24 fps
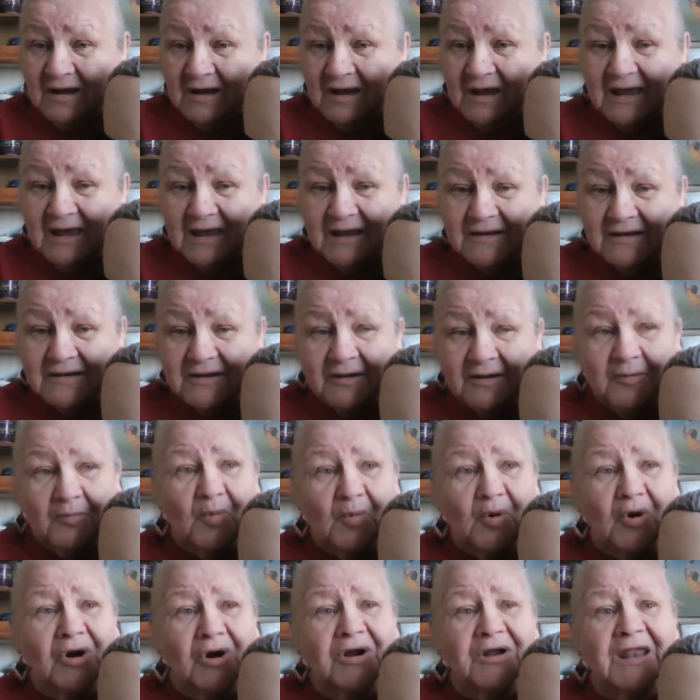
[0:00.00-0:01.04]
And
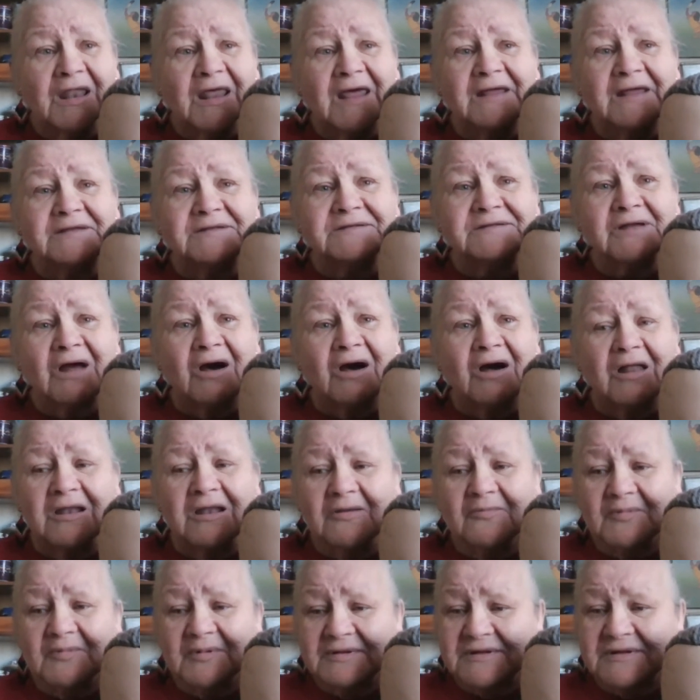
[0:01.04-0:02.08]
more or less, all
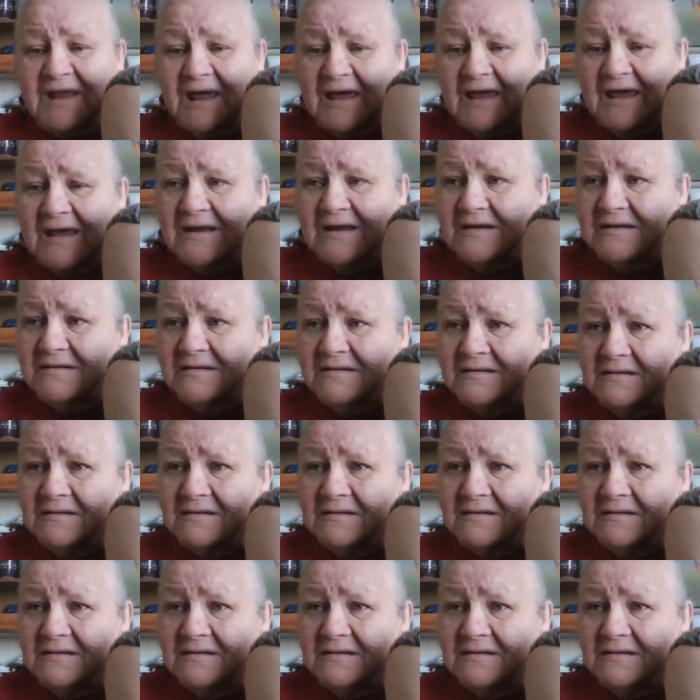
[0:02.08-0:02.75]
of us had